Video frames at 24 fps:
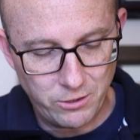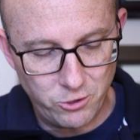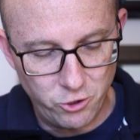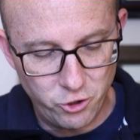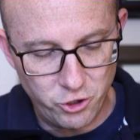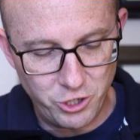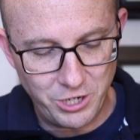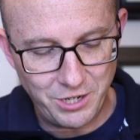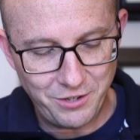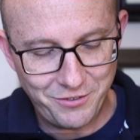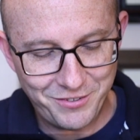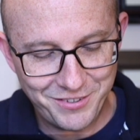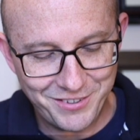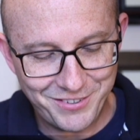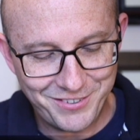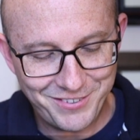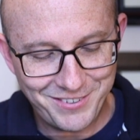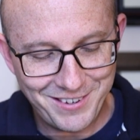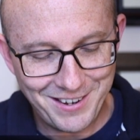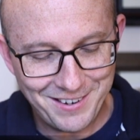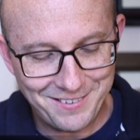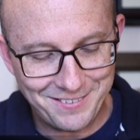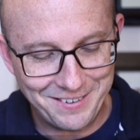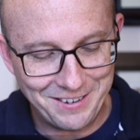Jesus
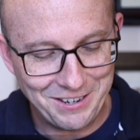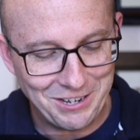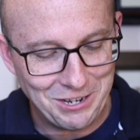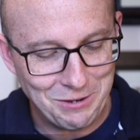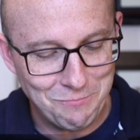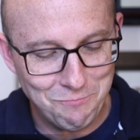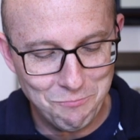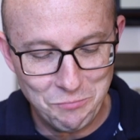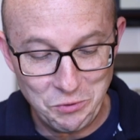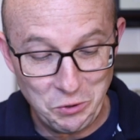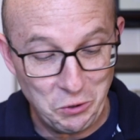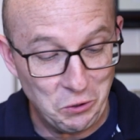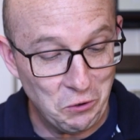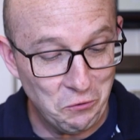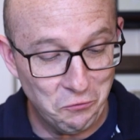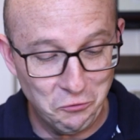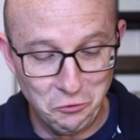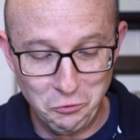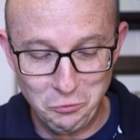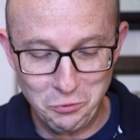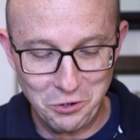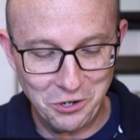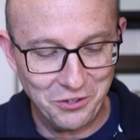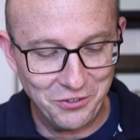said to him,
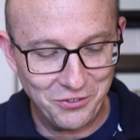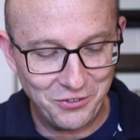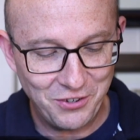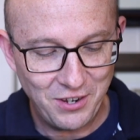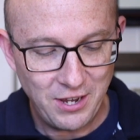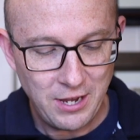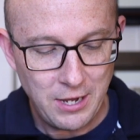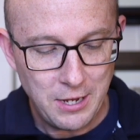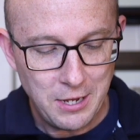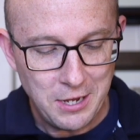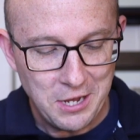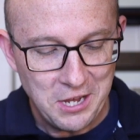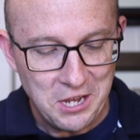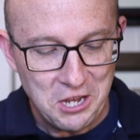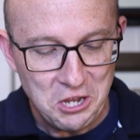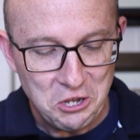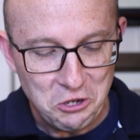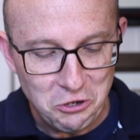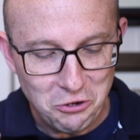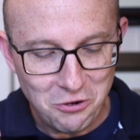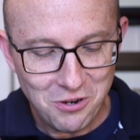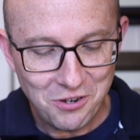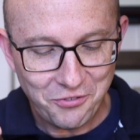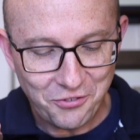beautiful words,
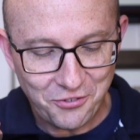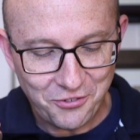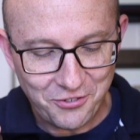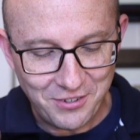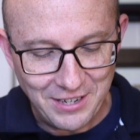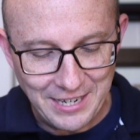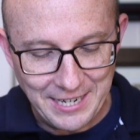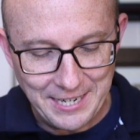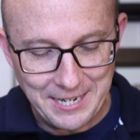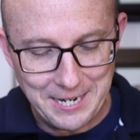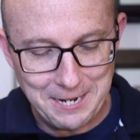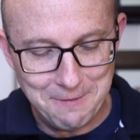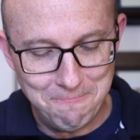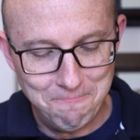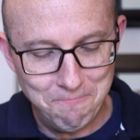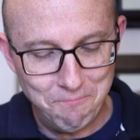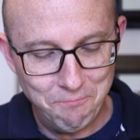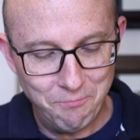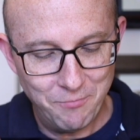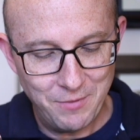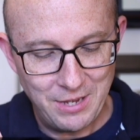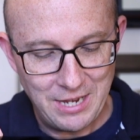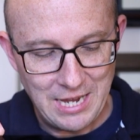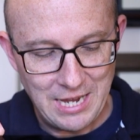"You have seen him,